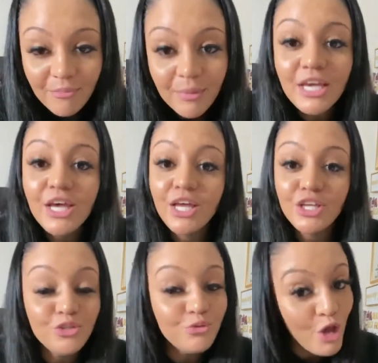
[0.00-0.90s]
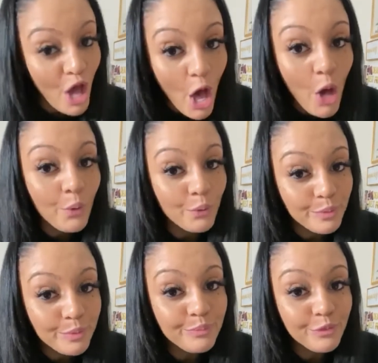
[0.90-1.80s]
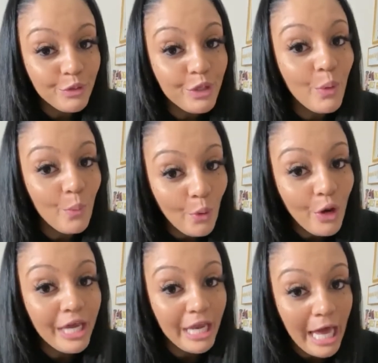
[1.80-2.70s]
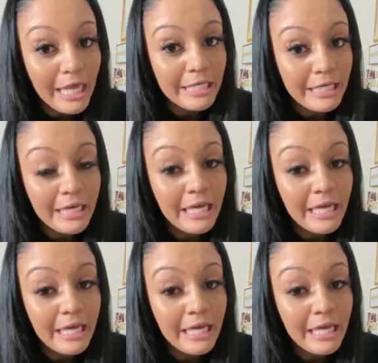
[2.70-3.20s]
because you know you don't want, honey.